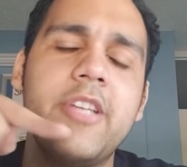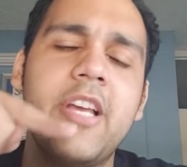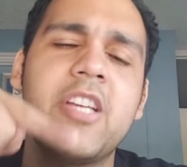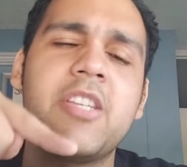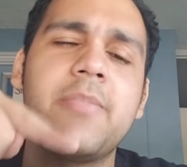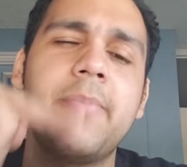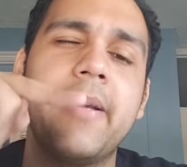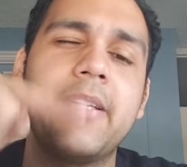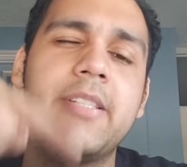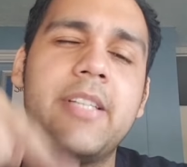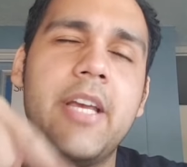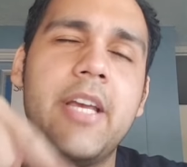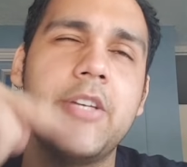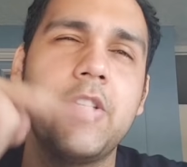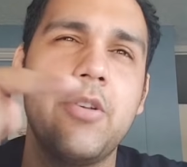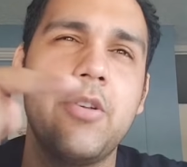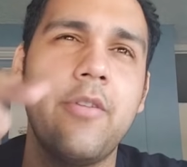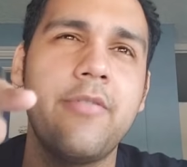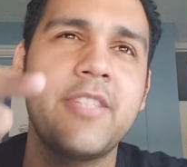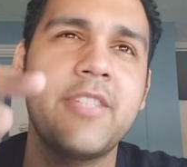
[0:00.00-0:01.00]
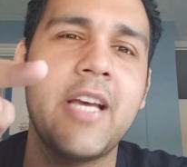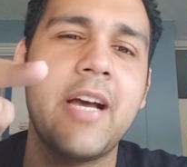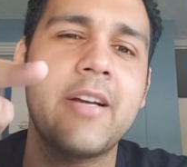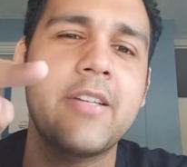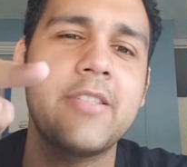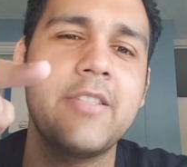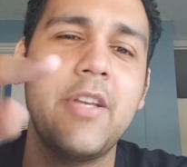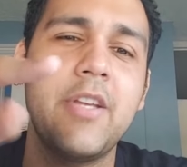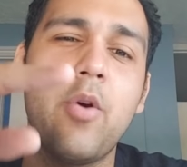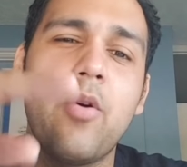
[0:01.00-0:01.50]
expectation of
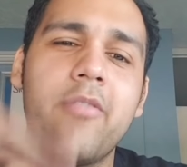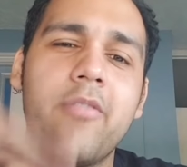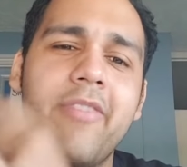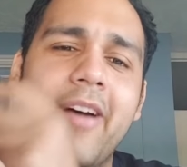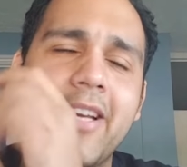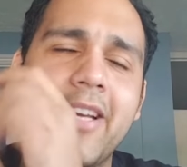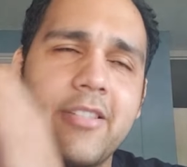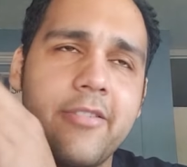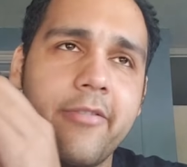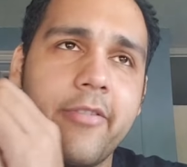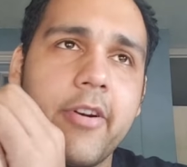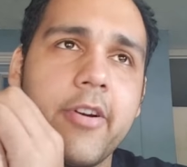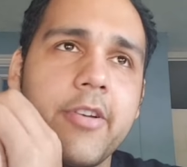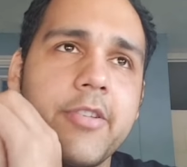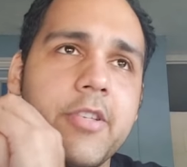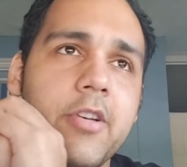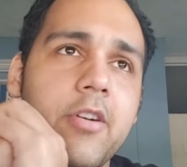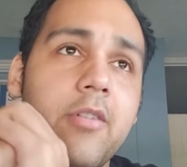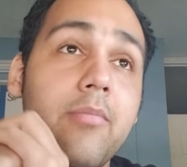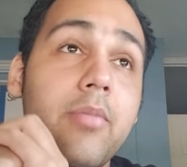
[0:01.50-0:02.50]
Taxi or vice versa,